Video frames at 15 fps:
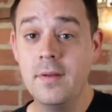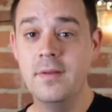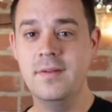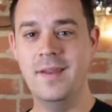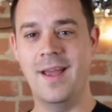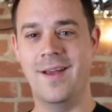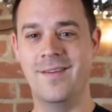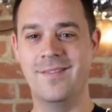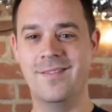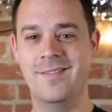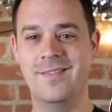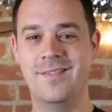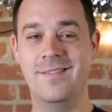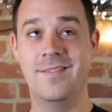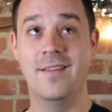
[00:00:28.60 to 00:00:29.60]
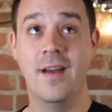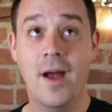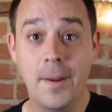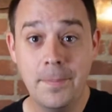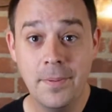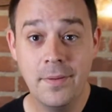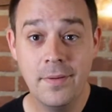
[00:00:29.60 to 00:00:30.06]
down,
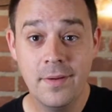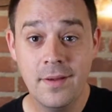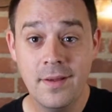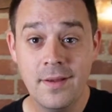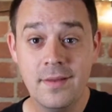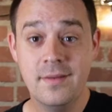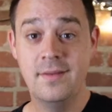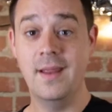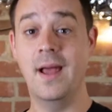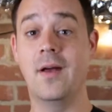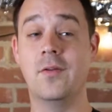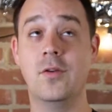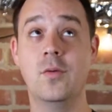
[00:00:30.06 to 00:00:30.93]
up, down.